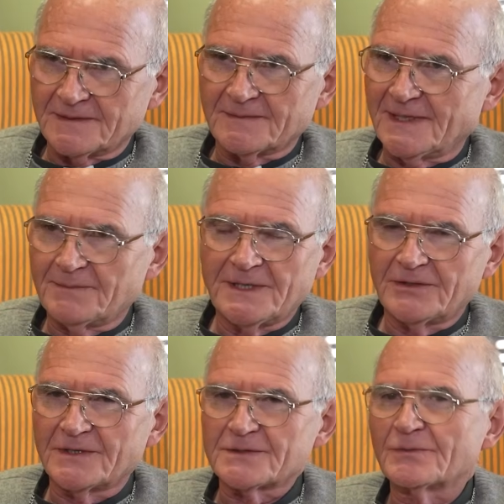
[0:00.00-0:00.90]
my
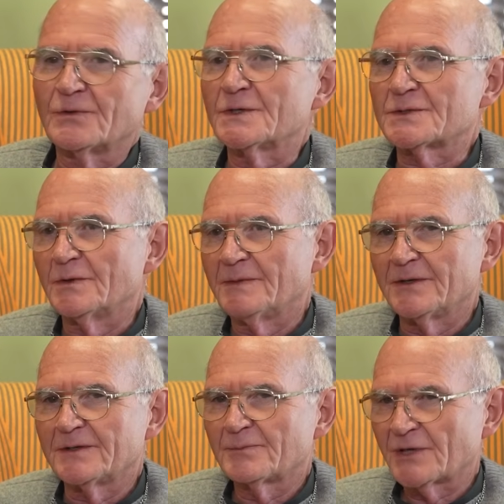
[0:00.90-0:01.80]
parents, of course, were
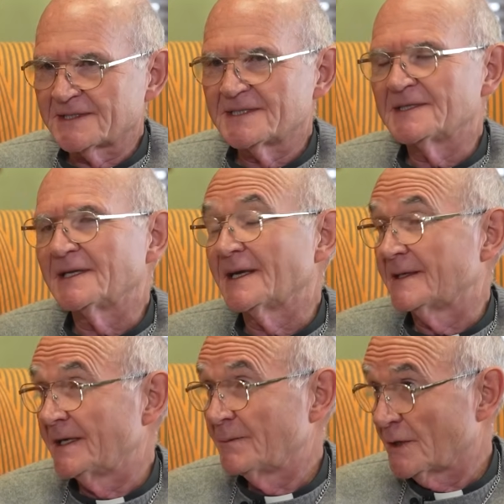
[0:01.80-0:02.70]
both practicing
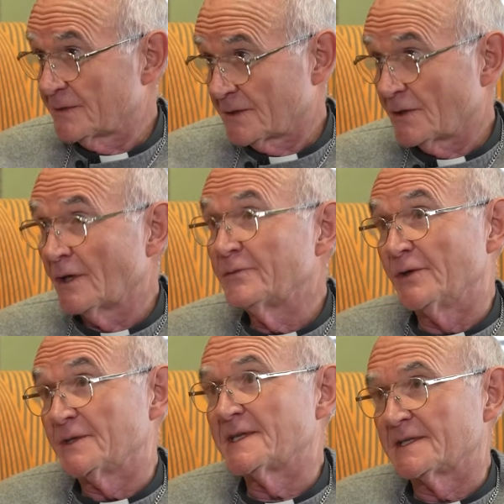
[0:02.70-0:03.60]
Catholic, both
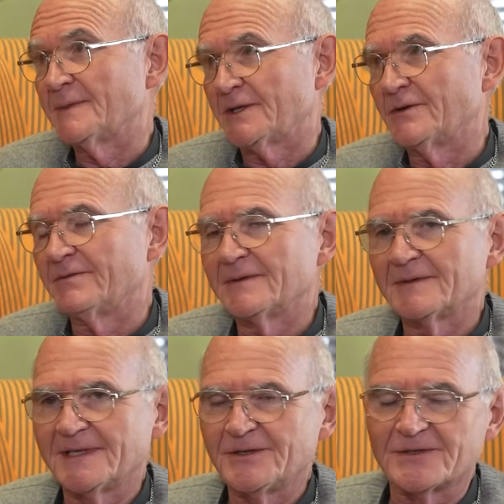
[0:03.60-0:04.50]
converts, as a matter of
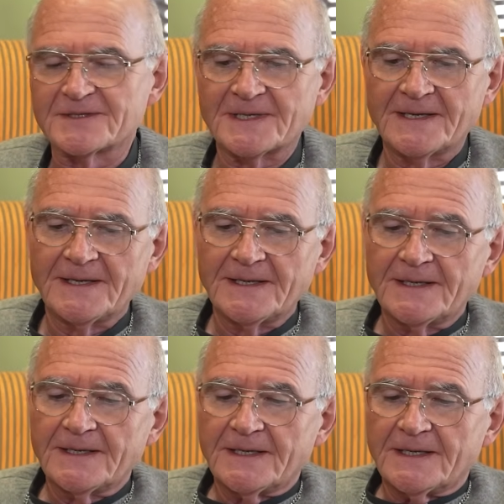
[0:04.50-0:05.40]
interest.
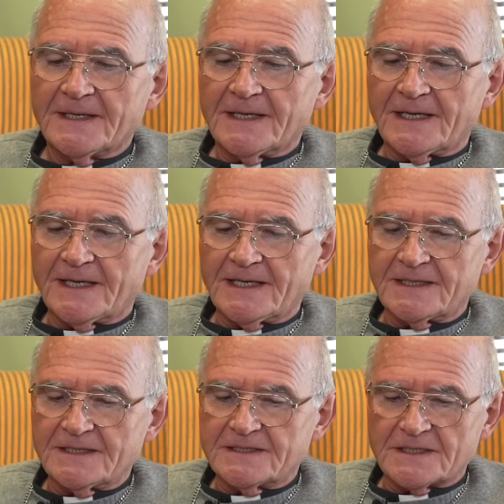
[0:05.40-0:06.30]

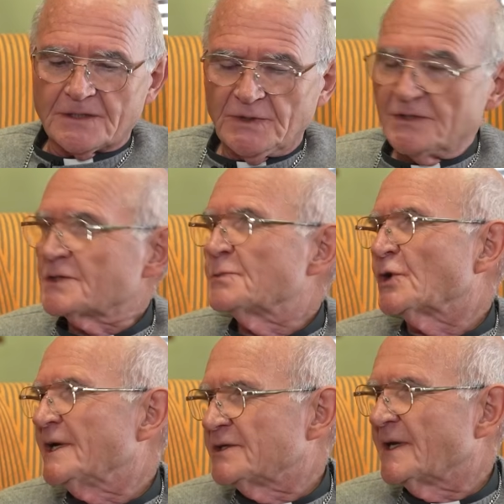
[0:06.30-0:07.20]
And we used to
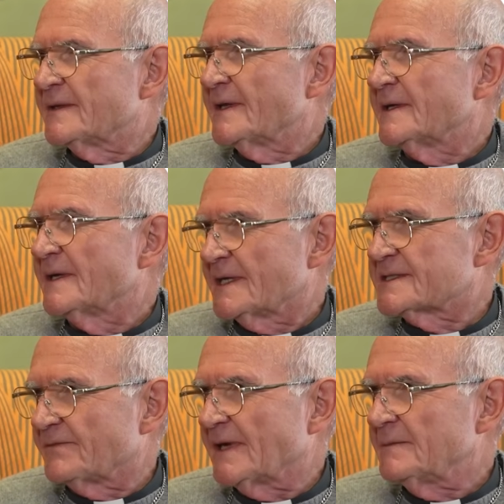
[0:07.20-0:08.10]
pray together
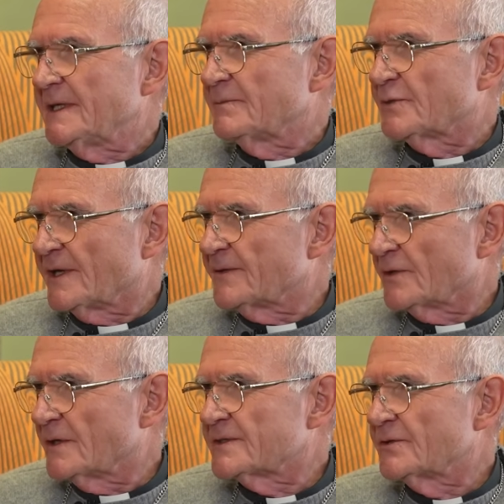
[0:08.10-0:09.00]
as a family, pray the
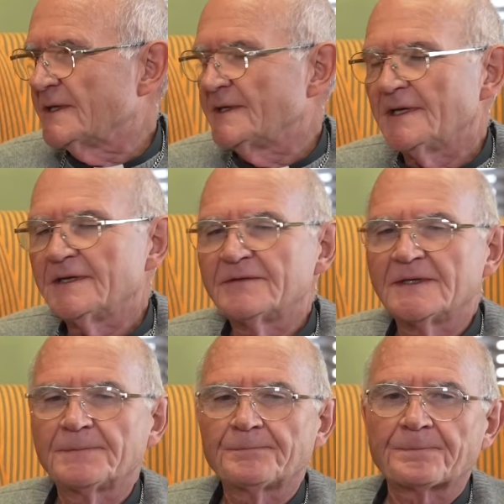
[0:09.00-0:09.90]
rosary in the
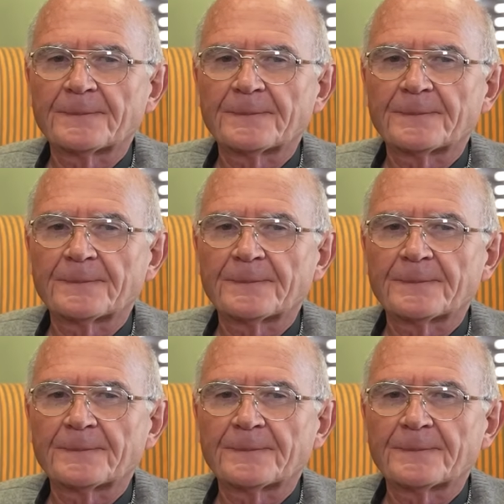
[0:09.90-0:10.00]
evening.